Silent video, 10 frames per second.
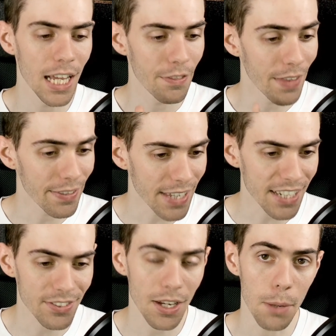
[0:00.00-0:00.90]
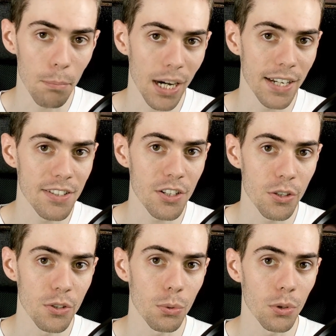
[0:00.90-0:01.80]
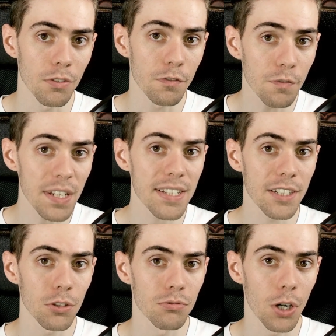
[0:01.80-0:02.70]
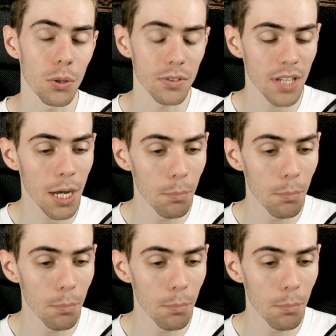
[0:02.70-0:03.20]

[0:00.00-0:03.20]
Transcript: then that's a -2 to all physical rolls.